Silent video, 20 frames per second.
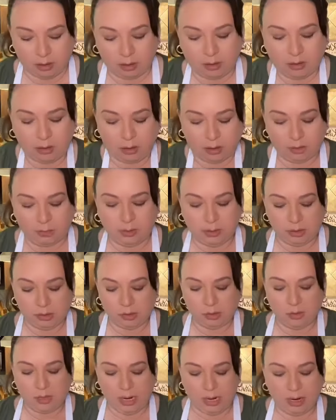And all I'm going to
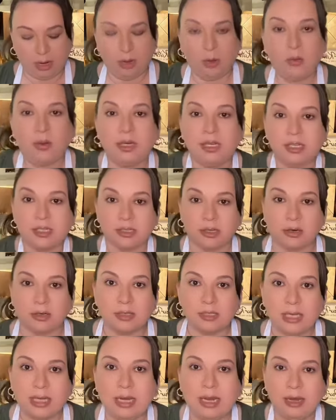do now is start
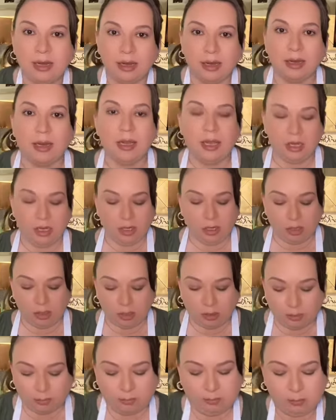to knead it.
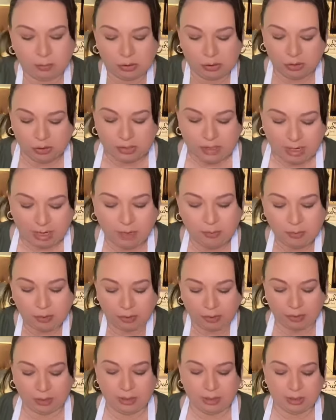Put your
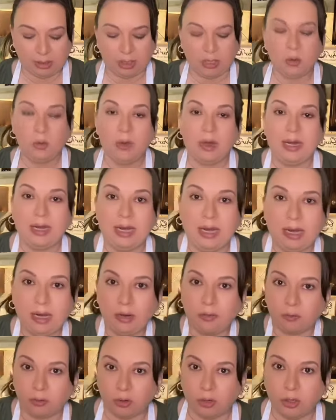timer. You want to
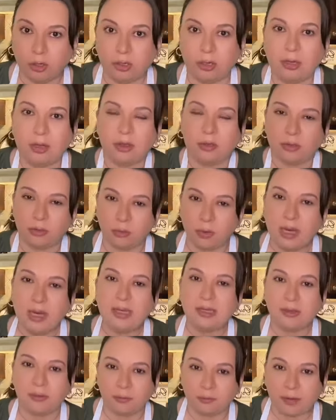knead for a good 3
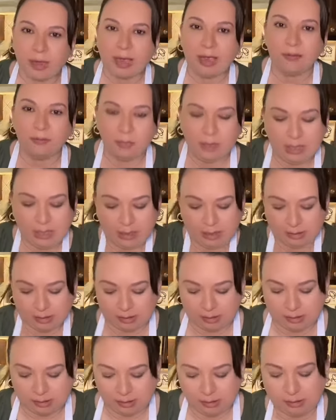to 5
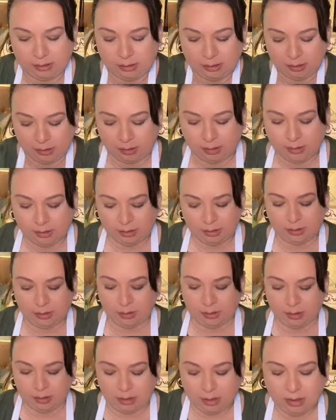minutes.
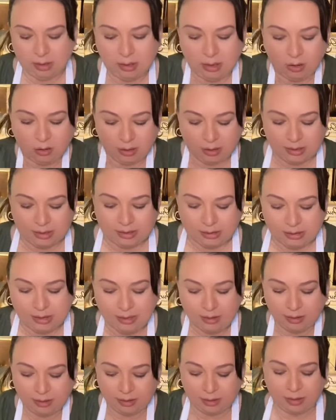And then you're going to
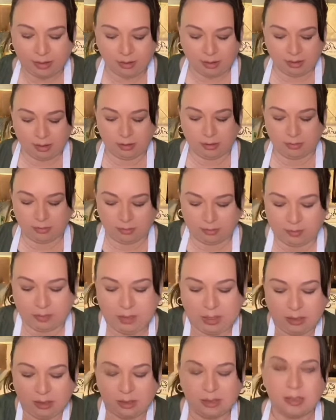see that
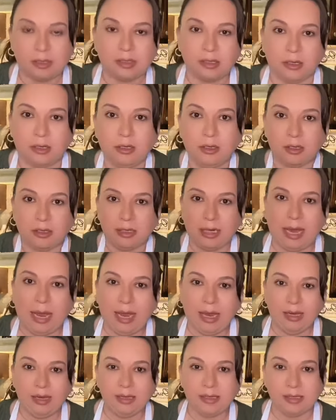this is going to look
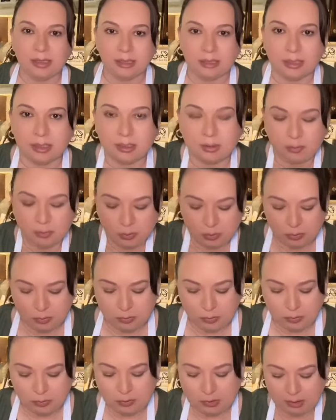nice and
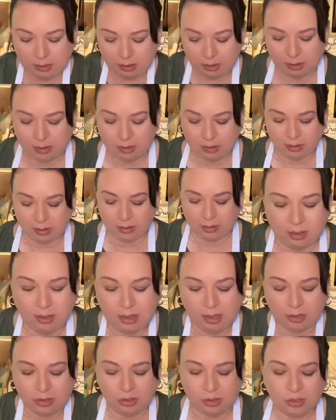smooth. And
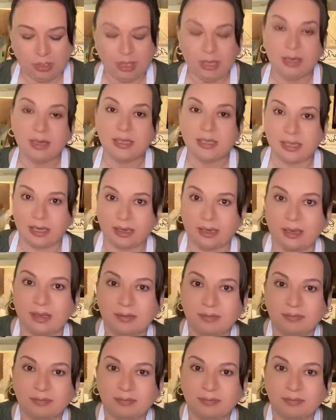I'll show you in a second.